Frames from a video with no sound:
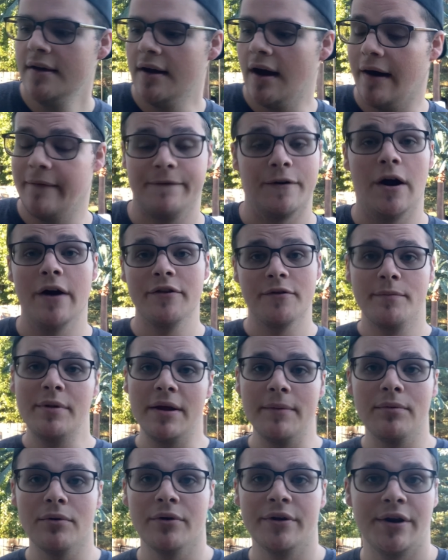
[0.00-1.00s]
For other
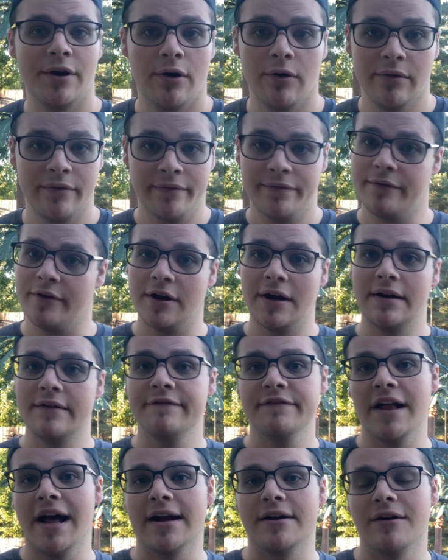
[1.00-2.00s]
people, if they're on
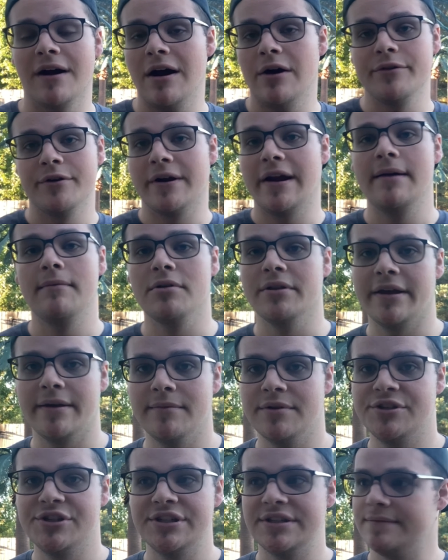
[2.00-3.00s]
flat ground, they're able to
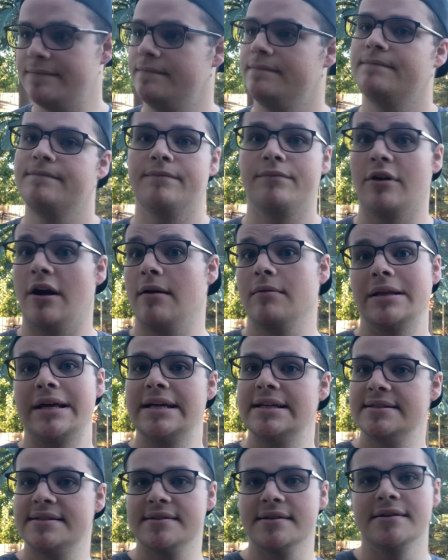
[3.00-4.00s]
image it probably
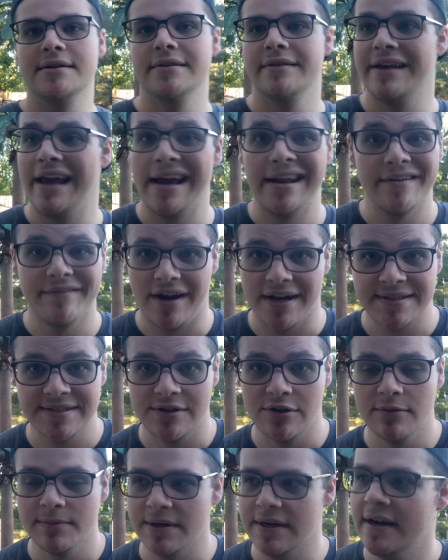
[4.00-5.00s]
into the end of
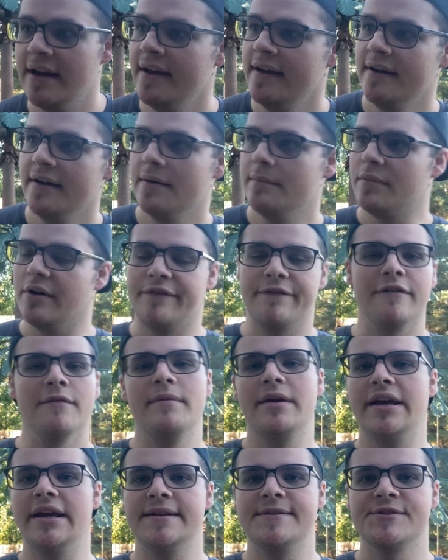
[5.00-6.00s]
October. But for
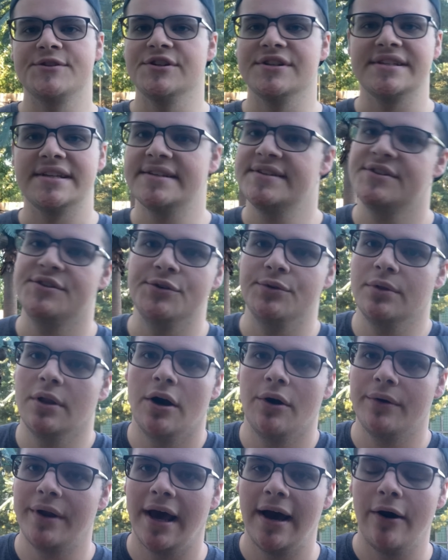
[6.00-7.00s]
me, it's too
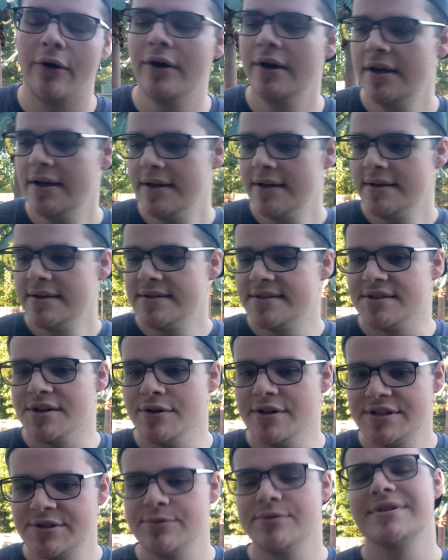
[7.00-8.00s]
low now. So
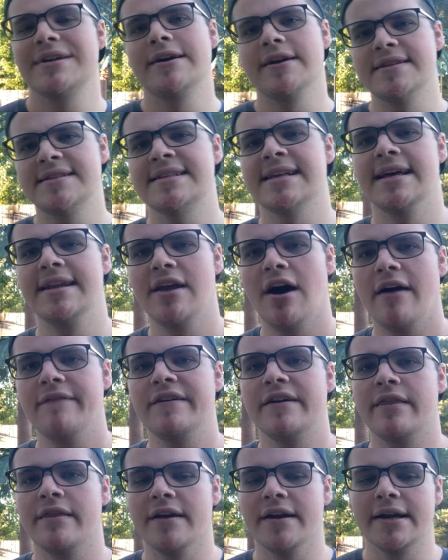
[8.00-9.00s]
this was a good send-off,
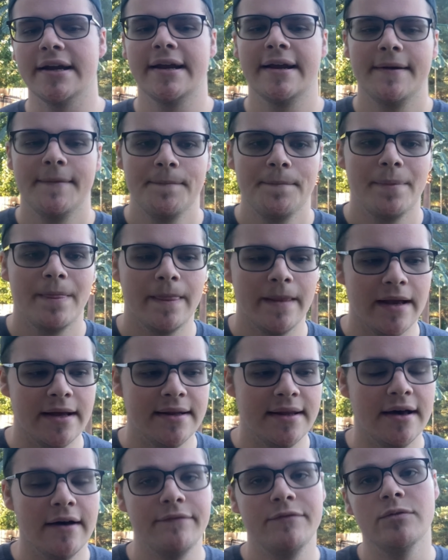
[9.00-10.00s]
I think.
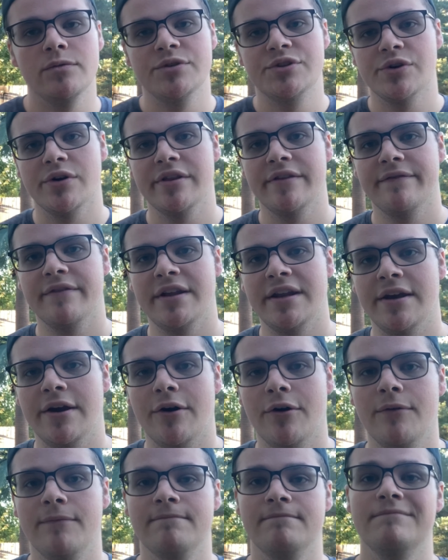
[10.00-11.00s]
And if you enjoyed the
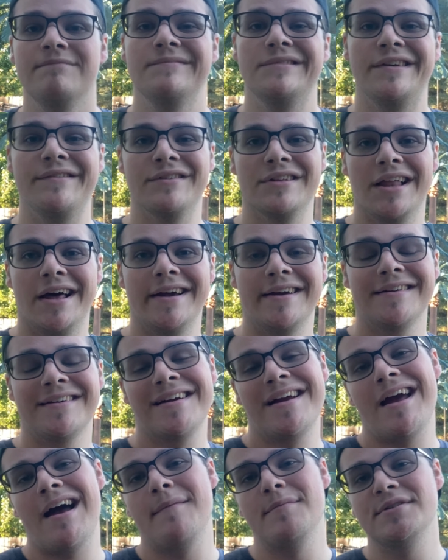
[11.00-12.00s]
video, leave a like,
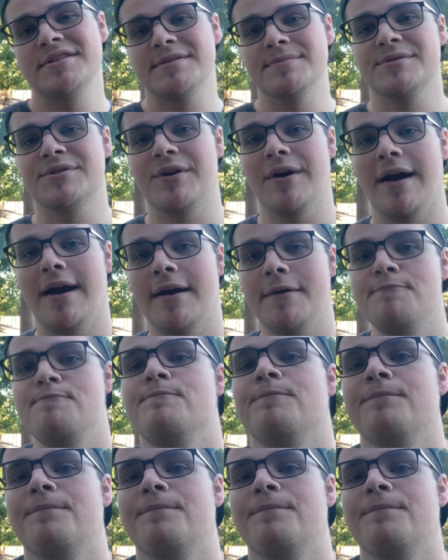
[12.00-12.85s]
comment, subscribe.